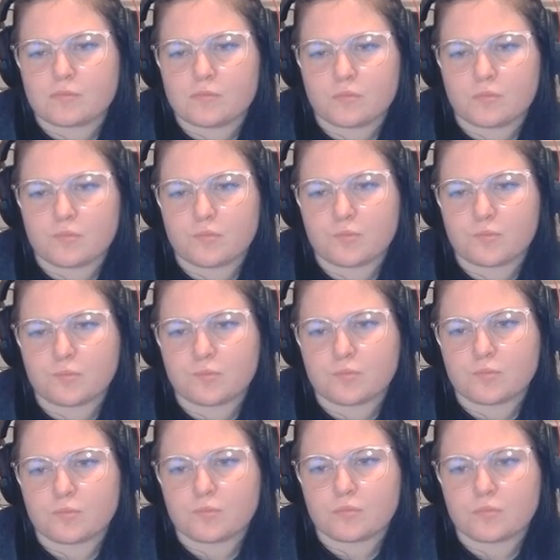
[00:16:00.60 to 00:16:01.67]

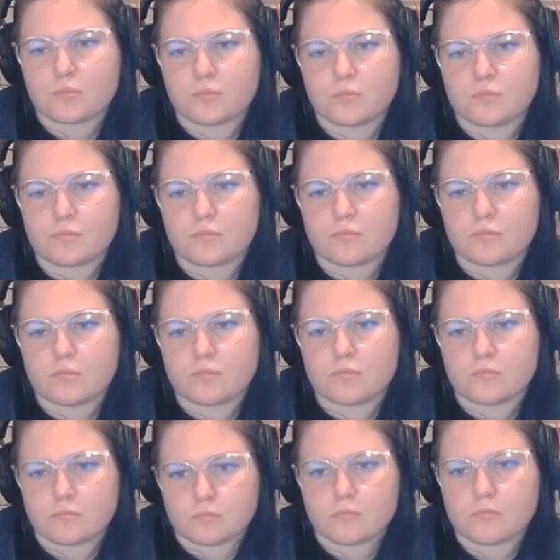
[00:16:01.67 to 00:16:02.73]

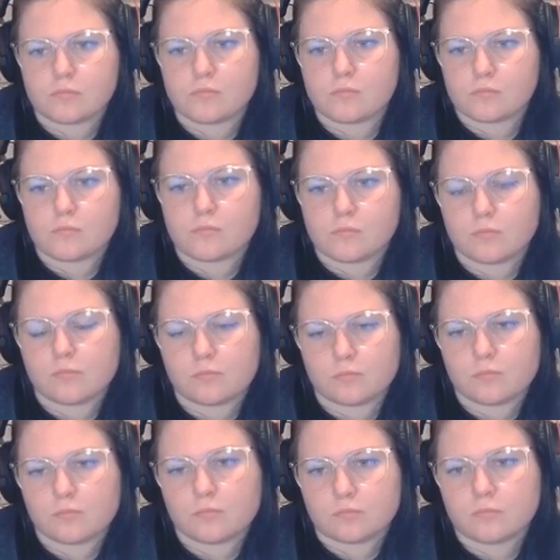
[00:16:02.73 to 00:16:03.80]

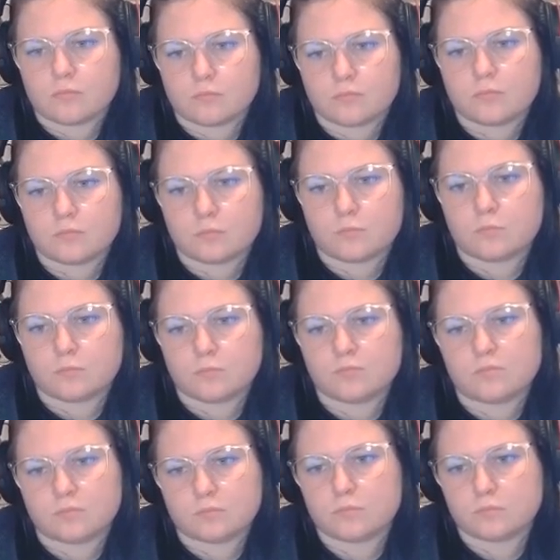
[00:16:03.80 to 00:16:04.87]

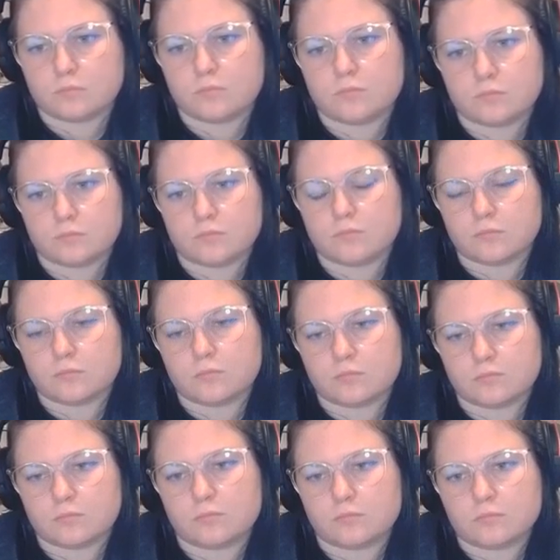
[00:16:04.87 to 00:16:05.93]

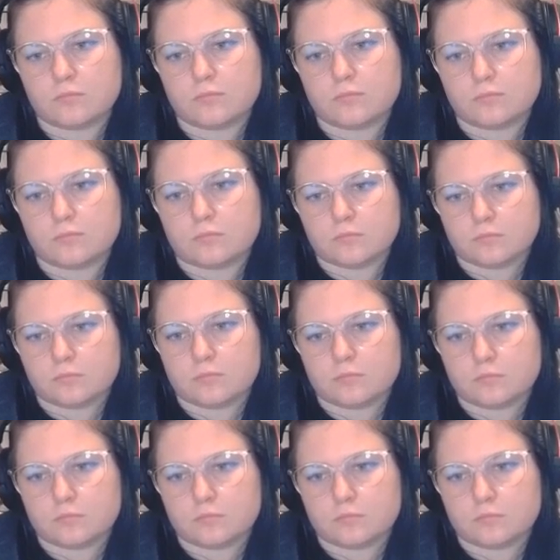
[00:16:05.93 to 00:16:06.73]
(not speaking)